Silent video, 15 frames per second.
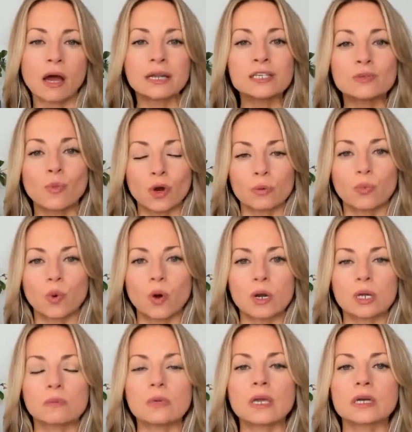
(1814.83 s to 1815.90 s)
is more
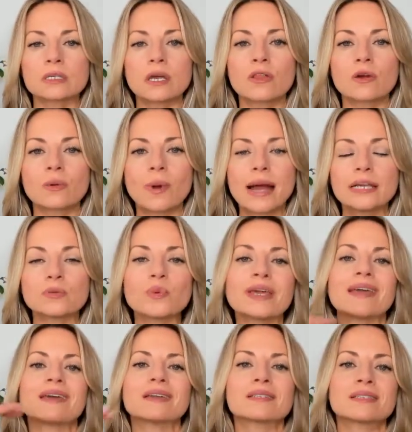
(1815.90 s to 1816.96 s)
important, because otherwise we
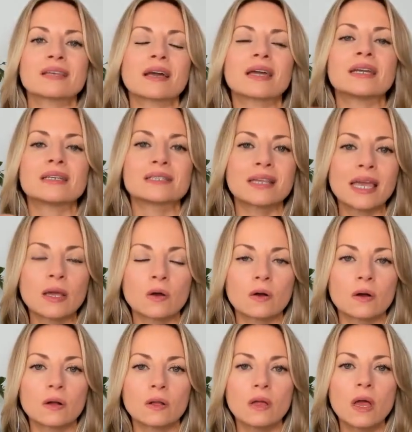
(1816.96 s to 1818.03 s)
can get stuck in a
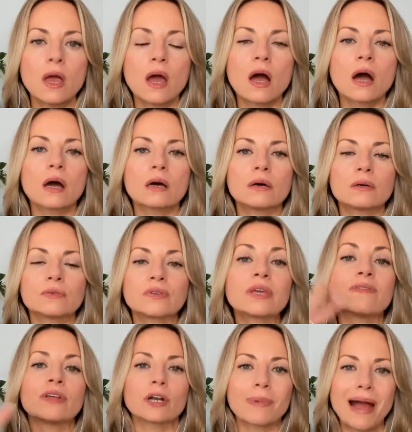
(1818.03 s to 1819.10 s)
cycle of
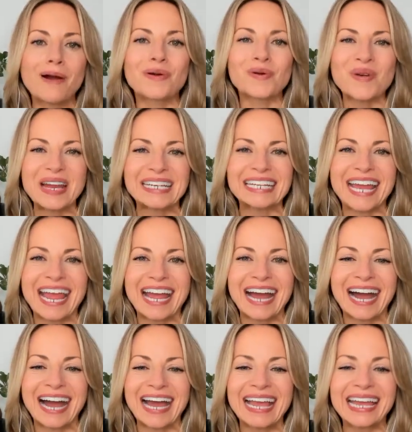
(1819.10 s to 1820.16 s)
giving our power away to
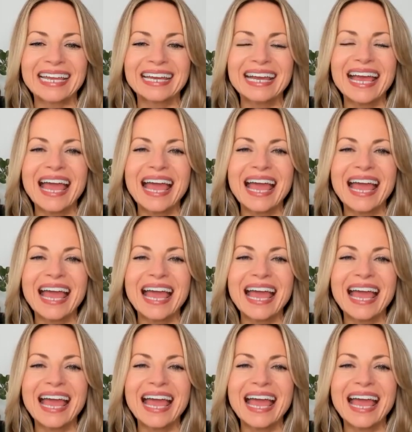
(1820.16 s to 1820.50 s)
AI